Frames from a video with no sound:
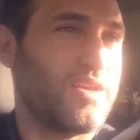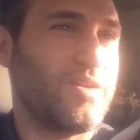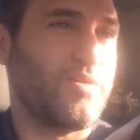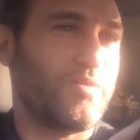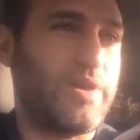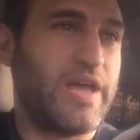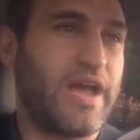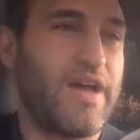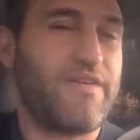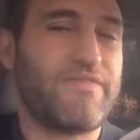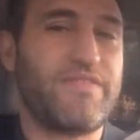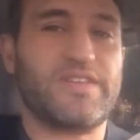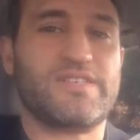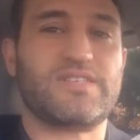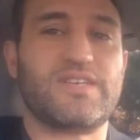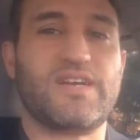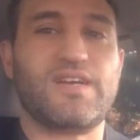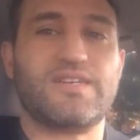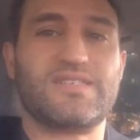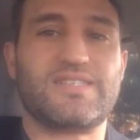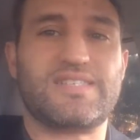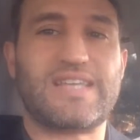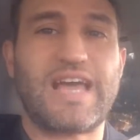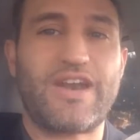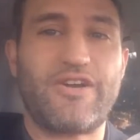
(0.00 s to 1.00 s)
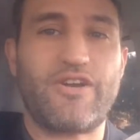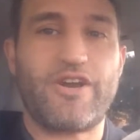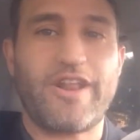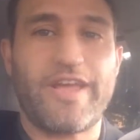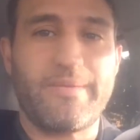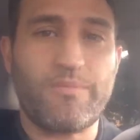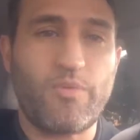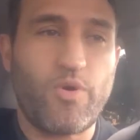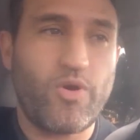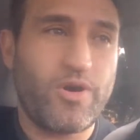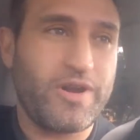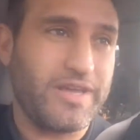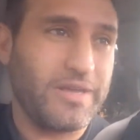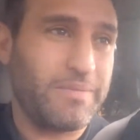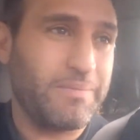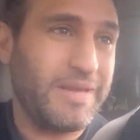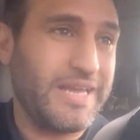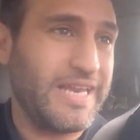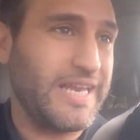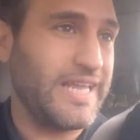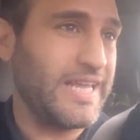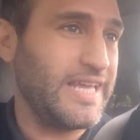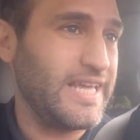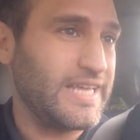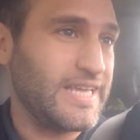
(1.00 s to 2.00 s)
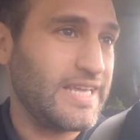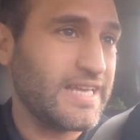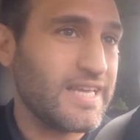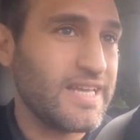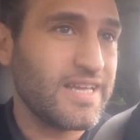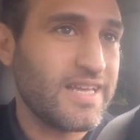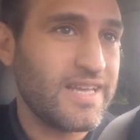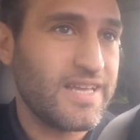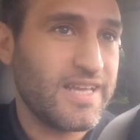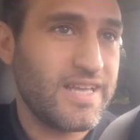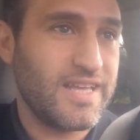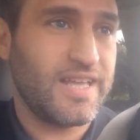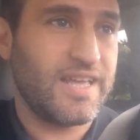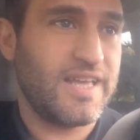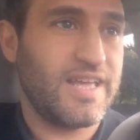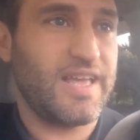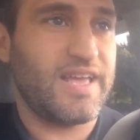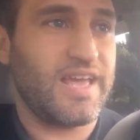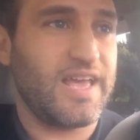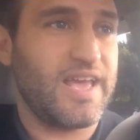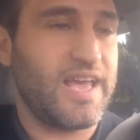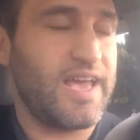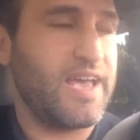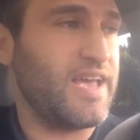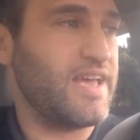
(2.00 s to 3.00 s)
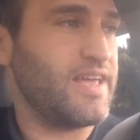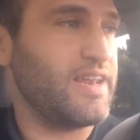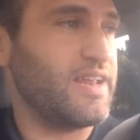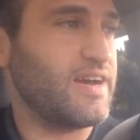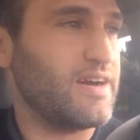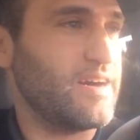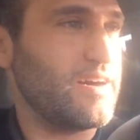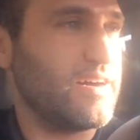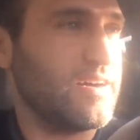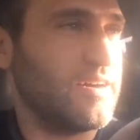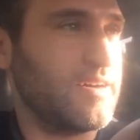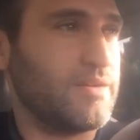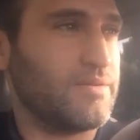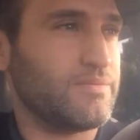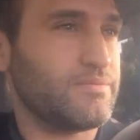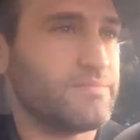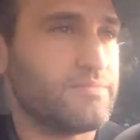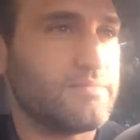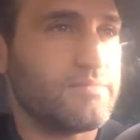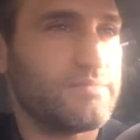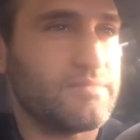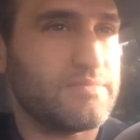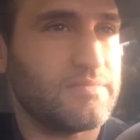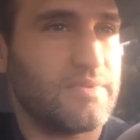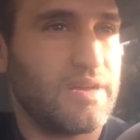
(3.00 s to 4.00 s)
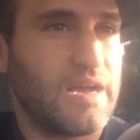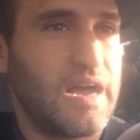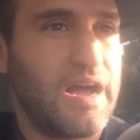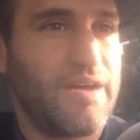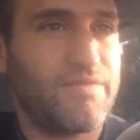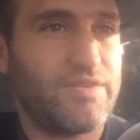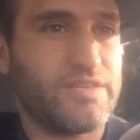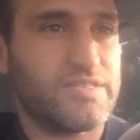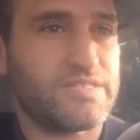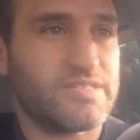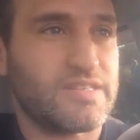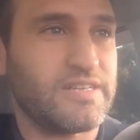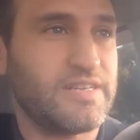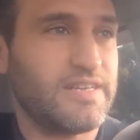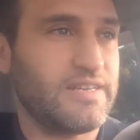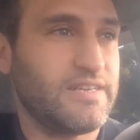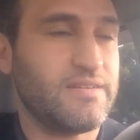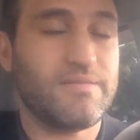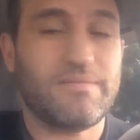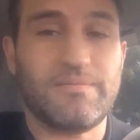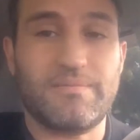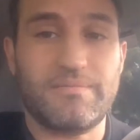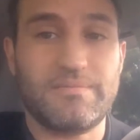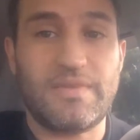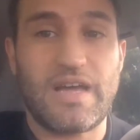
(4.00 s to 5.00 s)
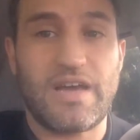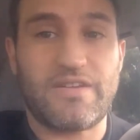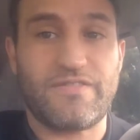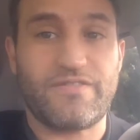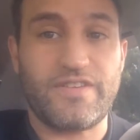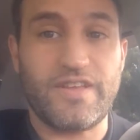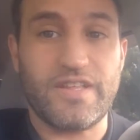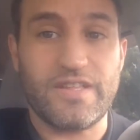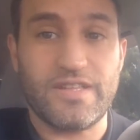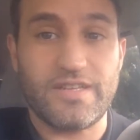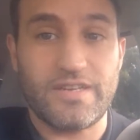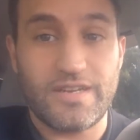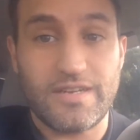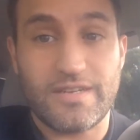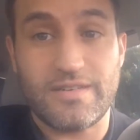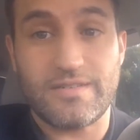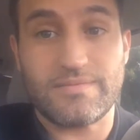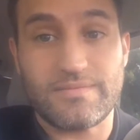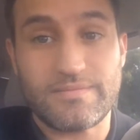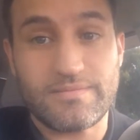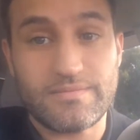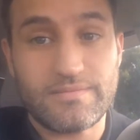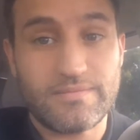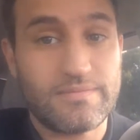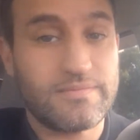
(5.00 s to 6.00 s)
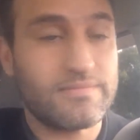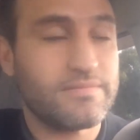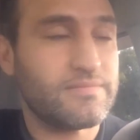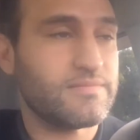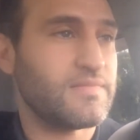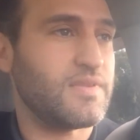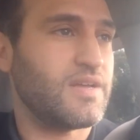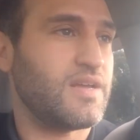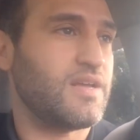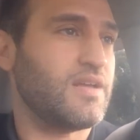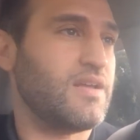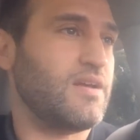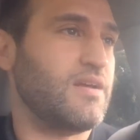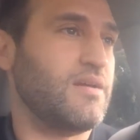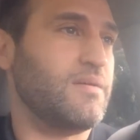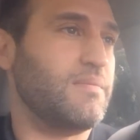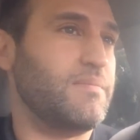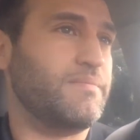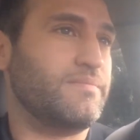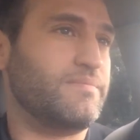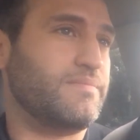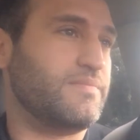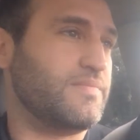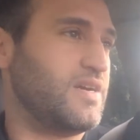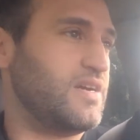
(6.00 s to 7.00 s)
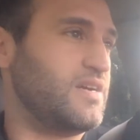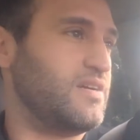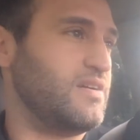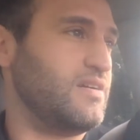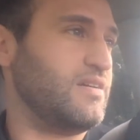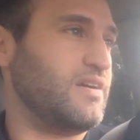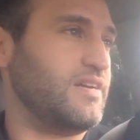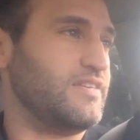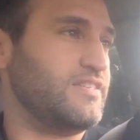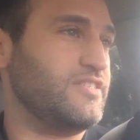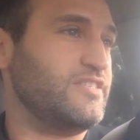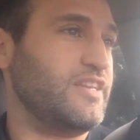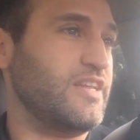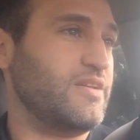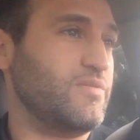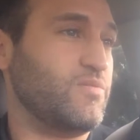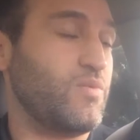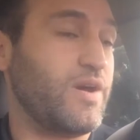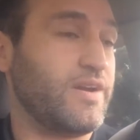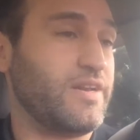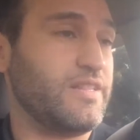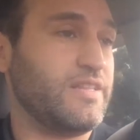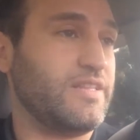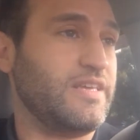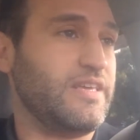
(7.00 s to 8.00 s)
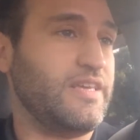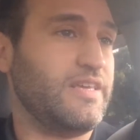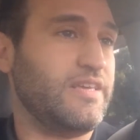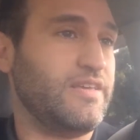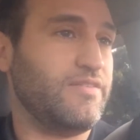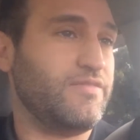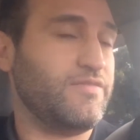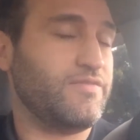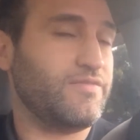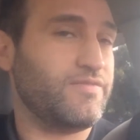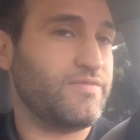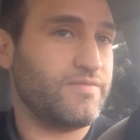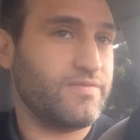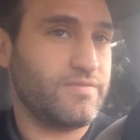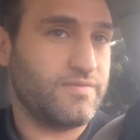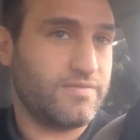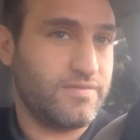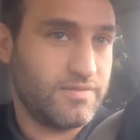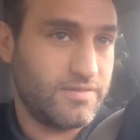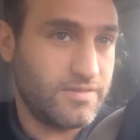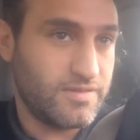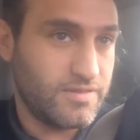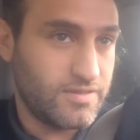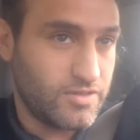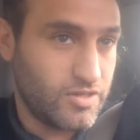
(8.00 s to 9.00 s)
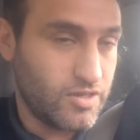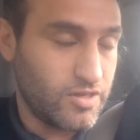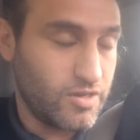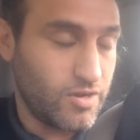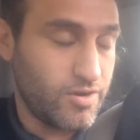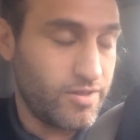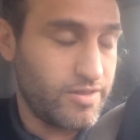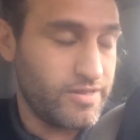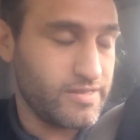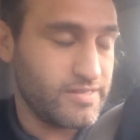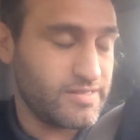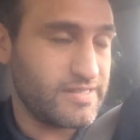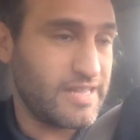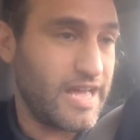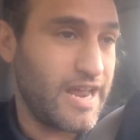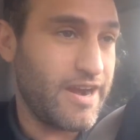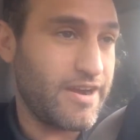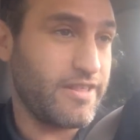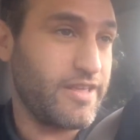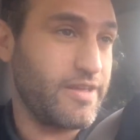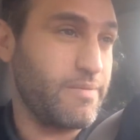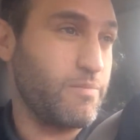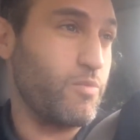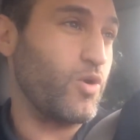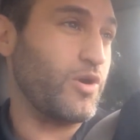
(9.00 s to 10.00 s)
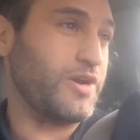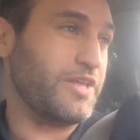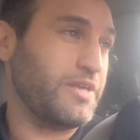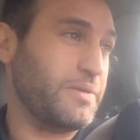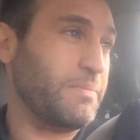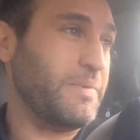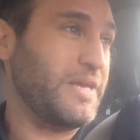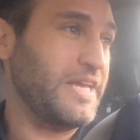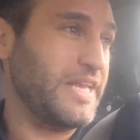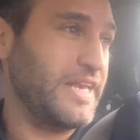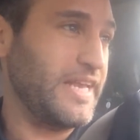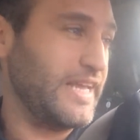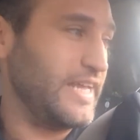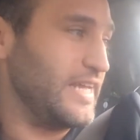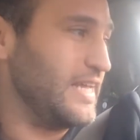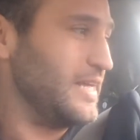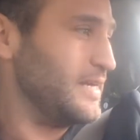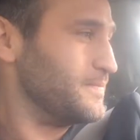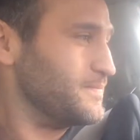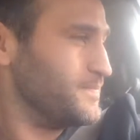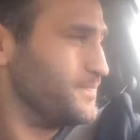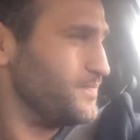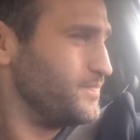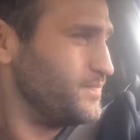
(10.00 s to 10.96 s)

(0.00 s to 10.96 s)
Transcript: We have this Saturday morning meeting, and obviously not feeling it. I didn't want to leave to go to this Saturday morning meeting.